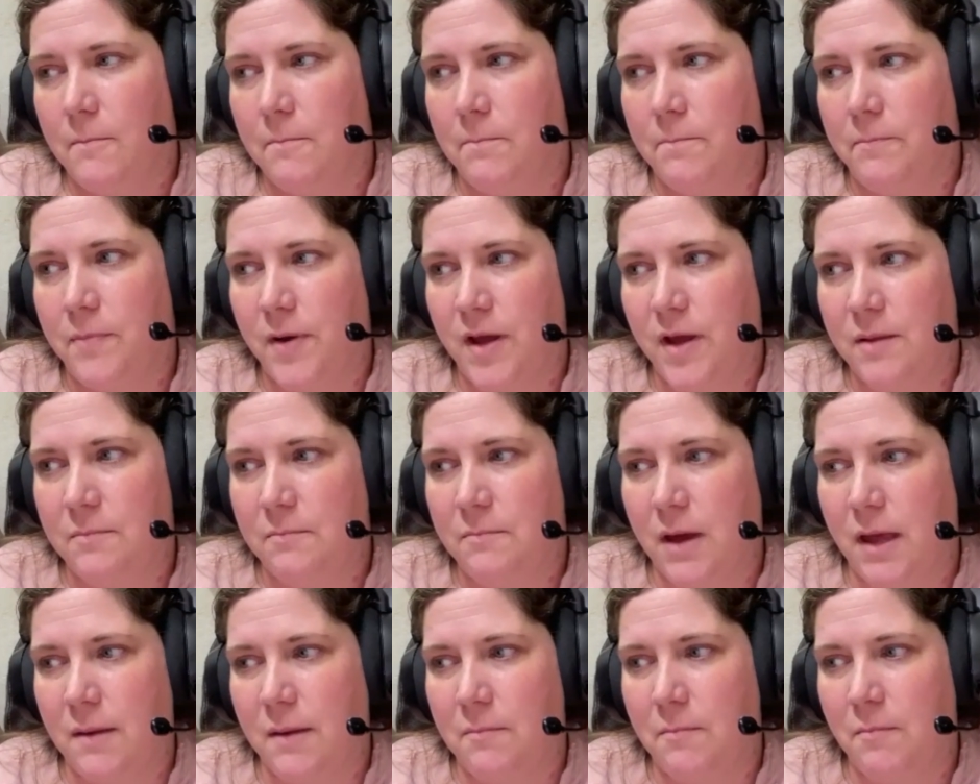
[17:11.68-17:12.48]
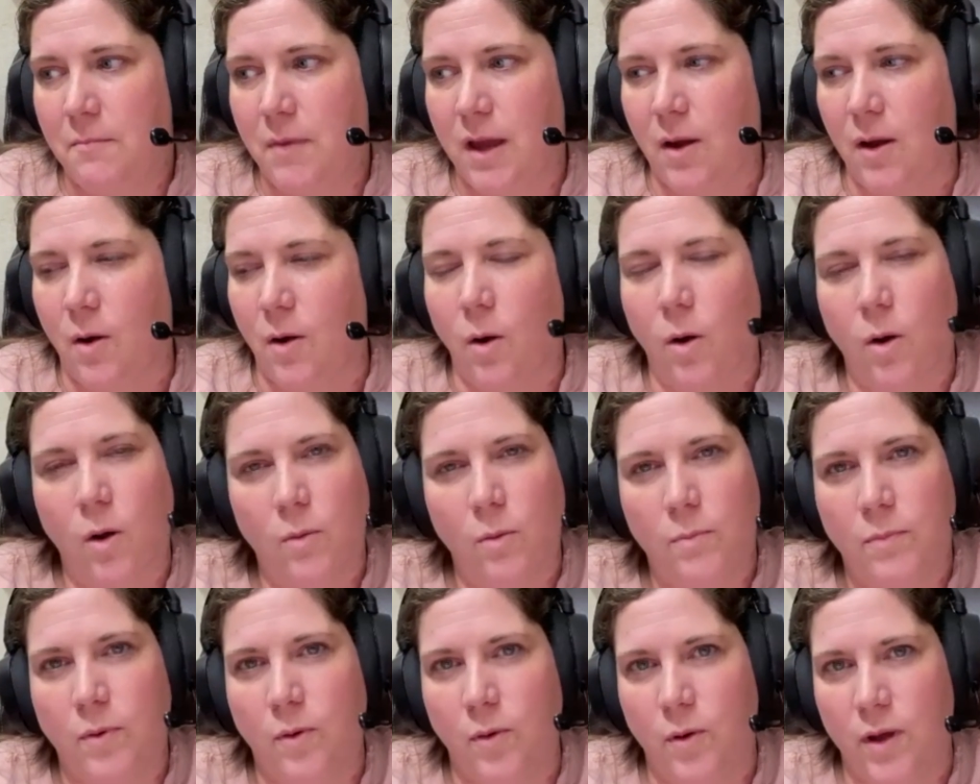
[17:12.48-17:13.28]
but my whole
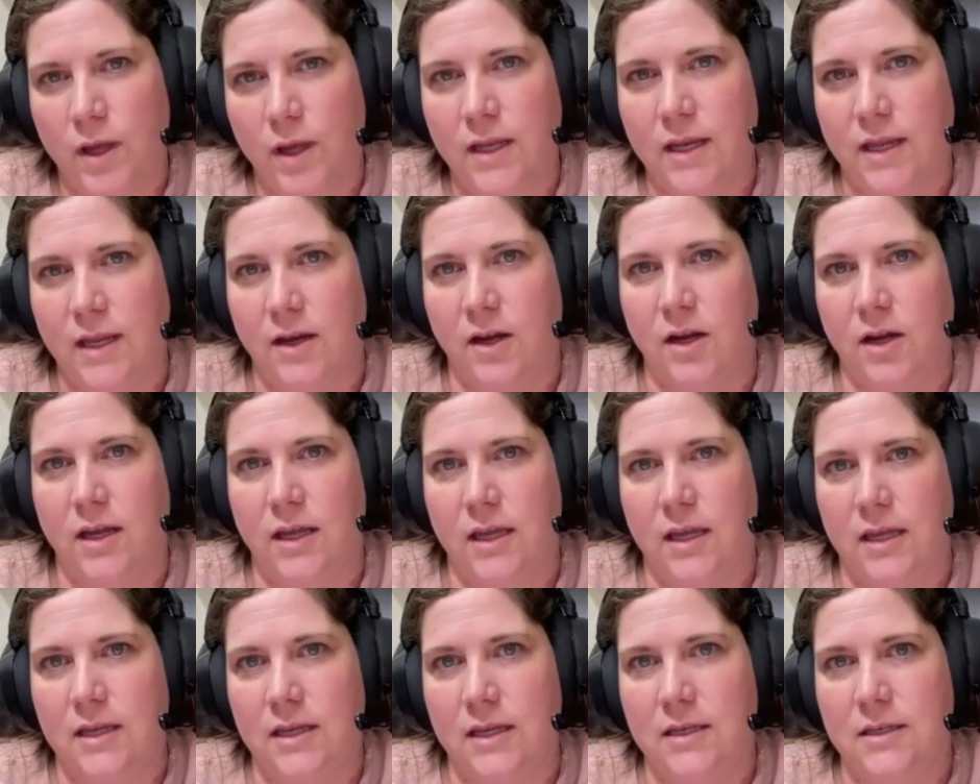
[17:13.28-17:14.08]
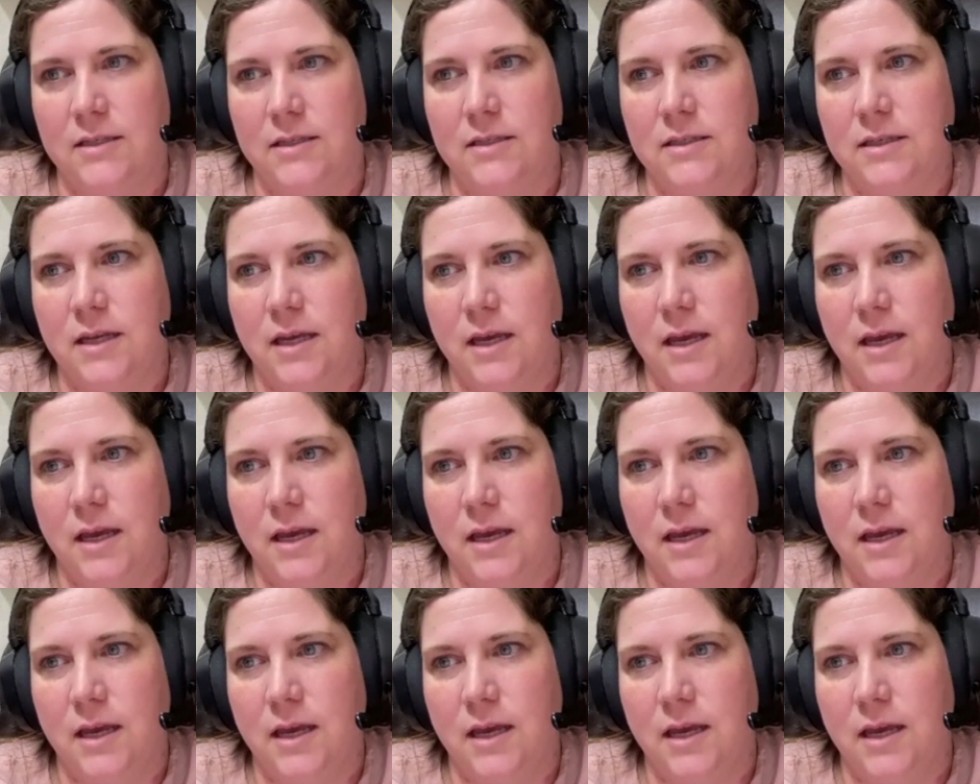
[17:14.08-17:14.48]
point here is